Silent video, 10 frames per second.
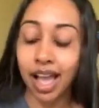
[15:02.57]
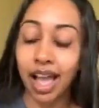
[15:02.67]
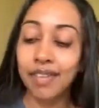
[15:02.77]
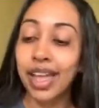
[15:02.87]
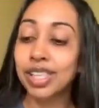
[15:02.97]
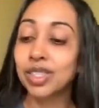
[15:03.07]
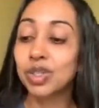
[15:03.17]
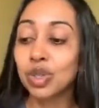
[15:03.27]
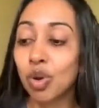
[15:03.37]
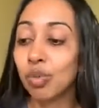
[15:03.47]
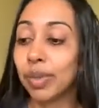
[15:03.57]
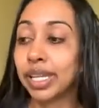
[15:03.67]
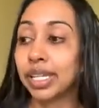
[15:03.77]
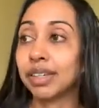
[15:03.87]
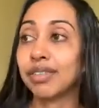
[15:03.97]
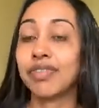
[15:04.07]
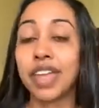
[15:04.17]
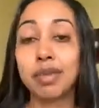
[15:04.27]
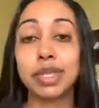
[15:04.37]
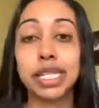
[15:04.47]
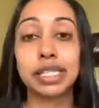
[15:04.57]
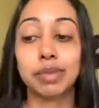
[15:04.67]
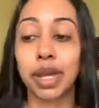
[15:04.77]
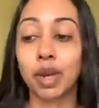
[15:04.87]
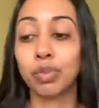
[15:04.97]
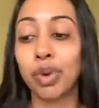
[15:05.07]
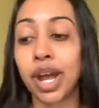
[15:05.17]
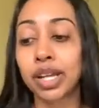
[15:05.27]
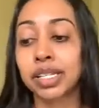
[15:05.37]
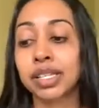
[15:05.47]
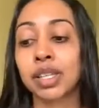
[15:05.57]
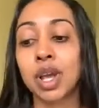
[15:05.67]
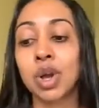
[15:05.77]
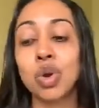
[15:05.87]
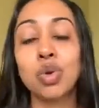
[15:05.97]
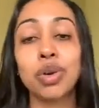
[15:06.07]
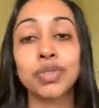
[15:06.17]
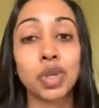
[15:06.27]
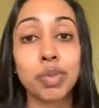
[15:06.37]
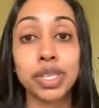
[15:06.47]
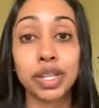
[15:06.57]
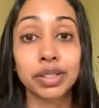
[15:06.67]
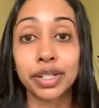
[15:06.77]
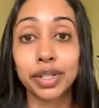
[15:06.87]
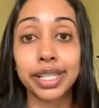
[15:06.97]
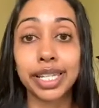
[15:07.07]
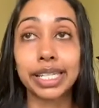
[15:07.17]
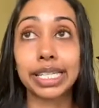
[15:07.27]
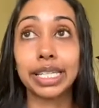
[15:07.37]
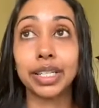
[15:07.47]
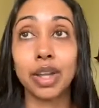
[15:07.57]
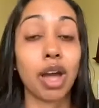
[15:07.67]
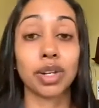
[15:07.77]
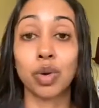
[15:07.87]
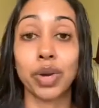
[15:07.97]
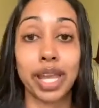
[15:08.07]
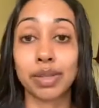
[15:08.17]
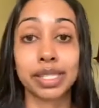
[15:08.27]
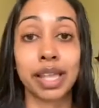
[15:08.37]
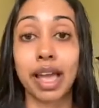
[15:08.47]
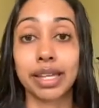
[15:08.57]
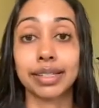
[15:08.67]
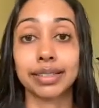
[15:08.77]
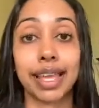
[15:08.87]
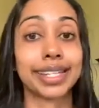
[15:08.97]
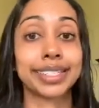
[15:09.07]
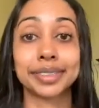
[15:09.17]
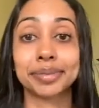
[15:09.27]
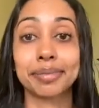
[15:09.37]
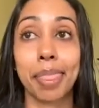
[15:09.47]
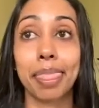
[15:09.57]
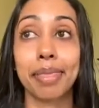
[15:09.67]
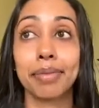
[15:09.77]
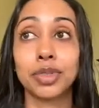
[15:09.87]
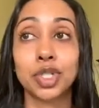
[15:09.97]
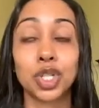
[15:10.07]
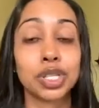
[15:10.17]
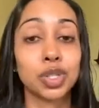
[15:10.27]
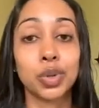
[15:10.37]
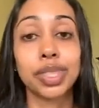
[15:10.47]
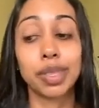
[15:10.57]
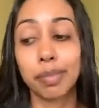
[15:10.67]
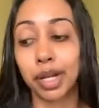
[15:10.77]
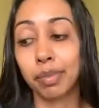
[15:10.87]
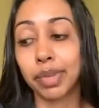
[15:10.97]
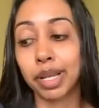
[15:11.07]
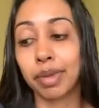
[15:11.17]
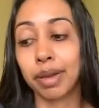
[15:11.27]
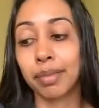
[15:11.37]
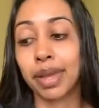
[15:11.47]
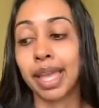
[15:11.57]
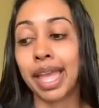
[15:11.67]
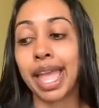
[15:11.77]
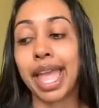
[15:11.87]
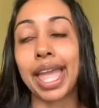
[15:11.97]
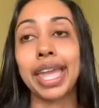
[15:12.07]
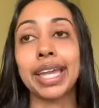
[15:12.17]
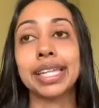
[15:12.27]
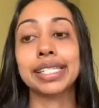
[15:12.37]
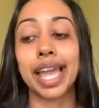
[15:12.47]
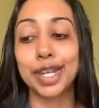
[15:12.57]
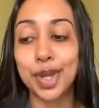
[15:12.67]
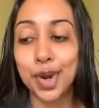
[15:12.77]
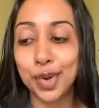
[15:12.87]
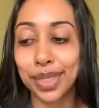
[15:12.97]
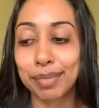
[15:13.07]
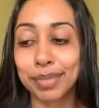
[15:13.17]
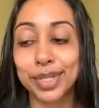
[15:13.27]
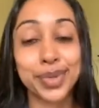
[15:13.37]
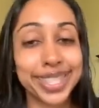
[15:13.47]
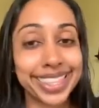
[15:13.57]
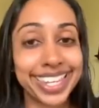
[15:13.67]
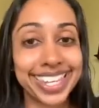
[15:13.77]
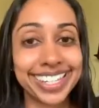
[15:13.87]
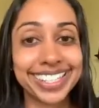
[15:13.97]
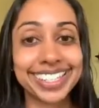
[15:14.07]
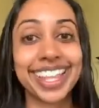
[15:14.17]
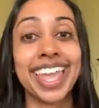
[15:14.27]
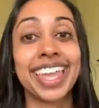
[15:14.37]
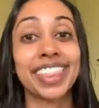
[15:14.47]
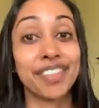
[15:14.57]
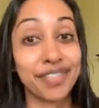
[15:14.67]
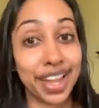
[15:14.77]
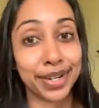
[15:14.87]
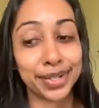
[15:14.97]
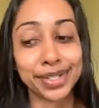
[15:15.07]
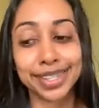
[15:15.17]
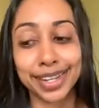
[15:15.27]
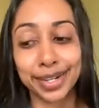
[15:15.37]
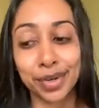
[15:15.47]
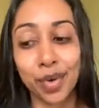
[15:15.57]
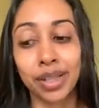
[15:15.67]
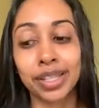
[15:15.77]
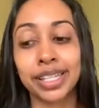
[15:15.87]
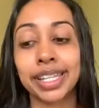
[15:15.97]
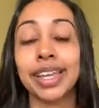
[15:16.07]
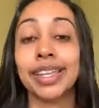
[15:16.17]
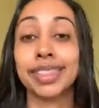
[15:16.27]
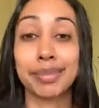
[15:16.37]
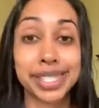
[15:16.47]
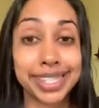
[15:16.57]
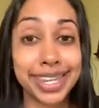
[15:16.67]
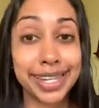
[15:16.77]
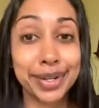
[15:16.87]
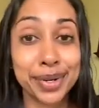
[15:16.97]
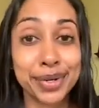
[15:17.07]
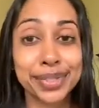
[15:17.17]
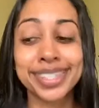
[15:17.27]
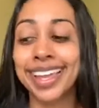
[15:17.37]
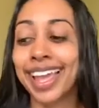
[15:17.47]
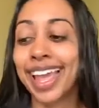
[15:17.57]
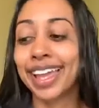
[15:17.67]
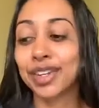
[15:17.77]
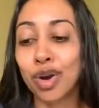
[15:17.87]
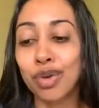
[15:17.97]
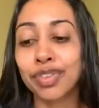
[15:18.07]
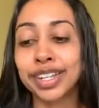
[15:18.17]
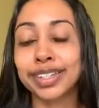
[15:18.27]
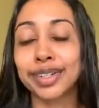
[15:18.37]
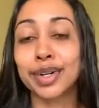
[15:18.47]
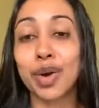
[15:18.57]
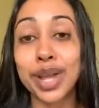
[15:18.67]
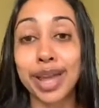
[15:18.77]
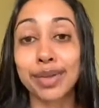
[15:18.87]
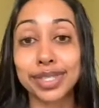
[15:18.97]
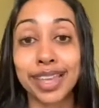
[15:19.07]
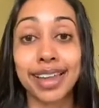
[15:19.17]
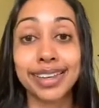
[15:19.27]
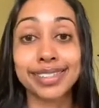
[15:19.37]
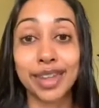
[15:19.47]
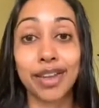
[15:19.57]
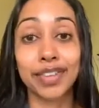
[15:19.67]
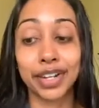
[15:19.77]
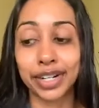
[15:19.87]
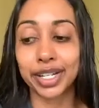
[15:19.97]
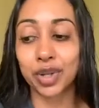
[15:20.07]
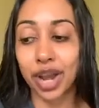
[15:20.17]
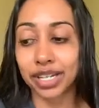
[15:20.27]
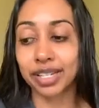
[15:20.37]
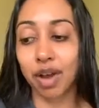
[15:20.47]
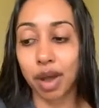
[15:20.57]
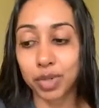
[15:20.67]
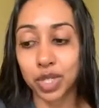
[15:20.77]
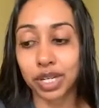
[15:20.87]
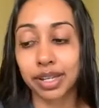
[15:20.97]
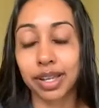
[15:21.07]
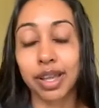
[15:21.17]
I've had so many families in my own practice who have told me they're literally not going outside, like just doing the bare minimum. And I know that between the heat and the fires and the air quality, the mosquitoes and COVID, going outside is not a very attractive option.